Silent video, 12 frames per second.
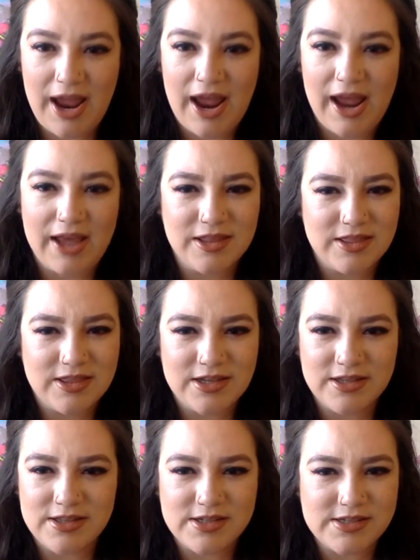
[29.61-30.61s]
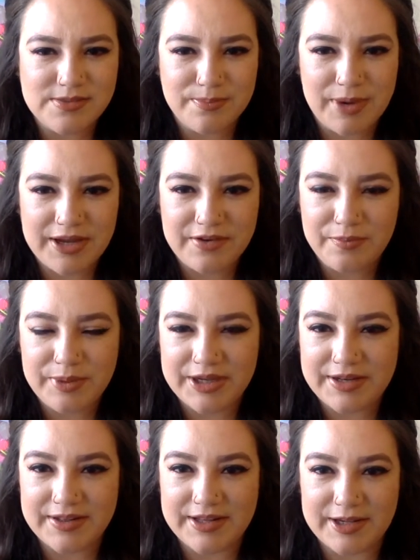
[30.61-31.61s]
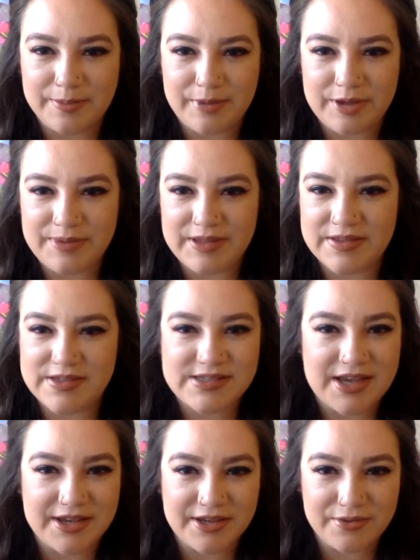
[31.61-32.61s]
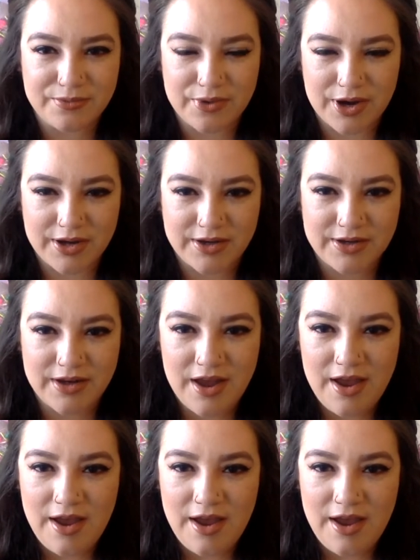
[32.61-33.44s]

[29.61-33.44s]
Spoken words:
I think this might have been like maybe the second run